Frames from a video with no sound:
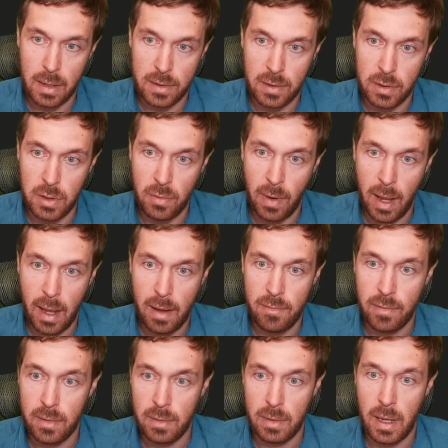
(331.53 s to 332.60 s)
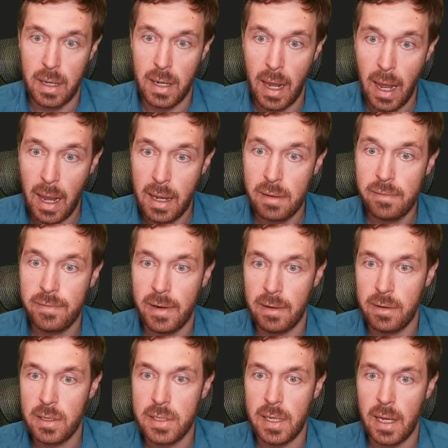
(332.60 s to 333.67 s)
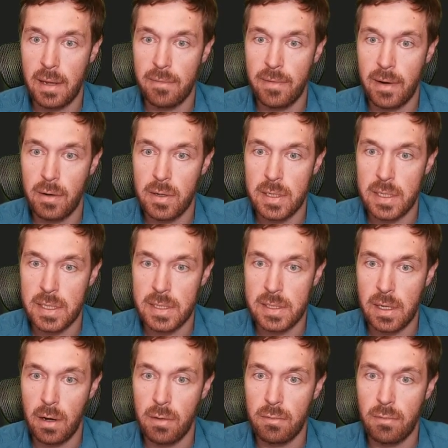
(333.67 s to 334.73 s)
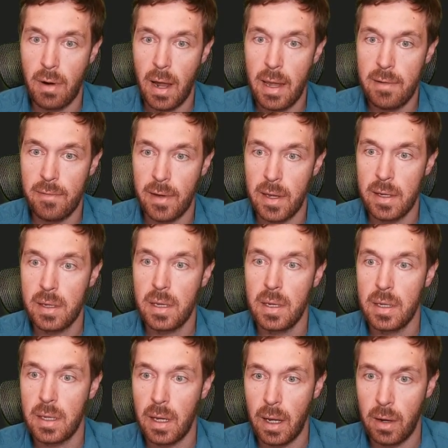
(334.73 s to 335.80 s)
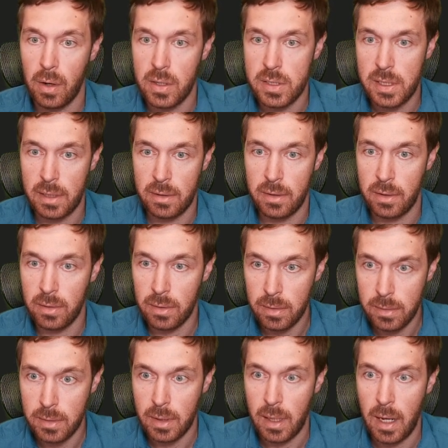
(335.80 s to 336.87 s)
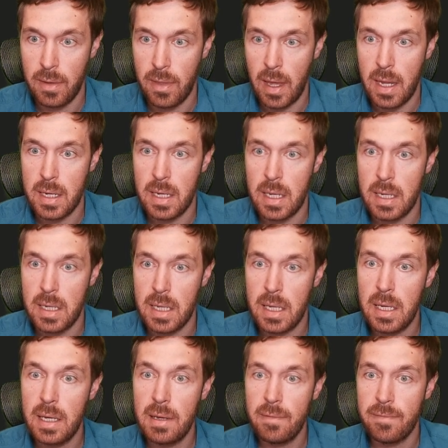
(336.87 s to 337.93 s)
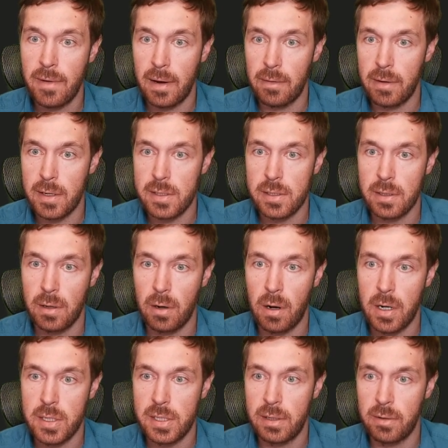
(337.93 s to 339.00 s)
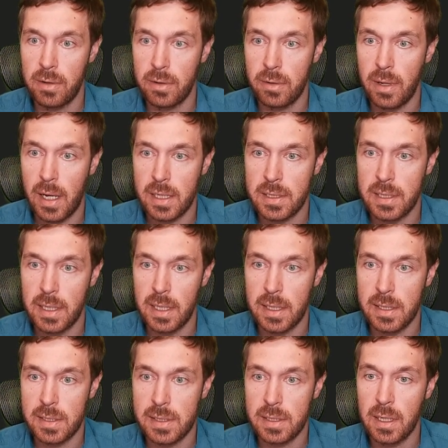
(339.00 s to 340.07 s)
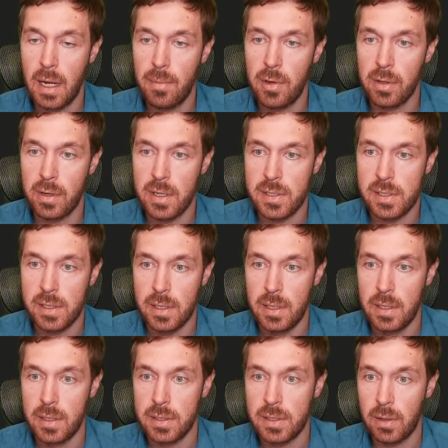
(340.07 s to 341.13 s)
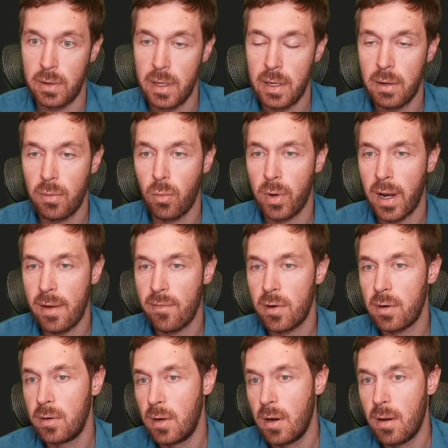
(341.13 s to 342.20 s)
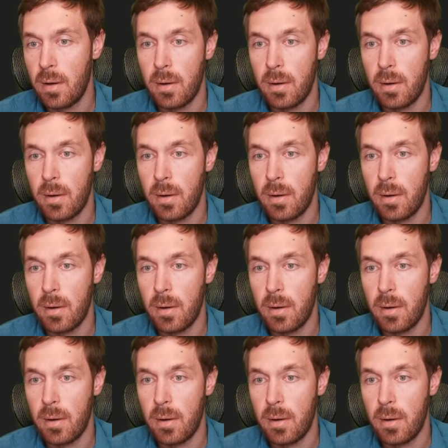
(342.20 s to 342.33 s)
so you have an afferent. Afferent is arriving arterial, and then an efferent arterial exiting this glomerulus. So here, whatever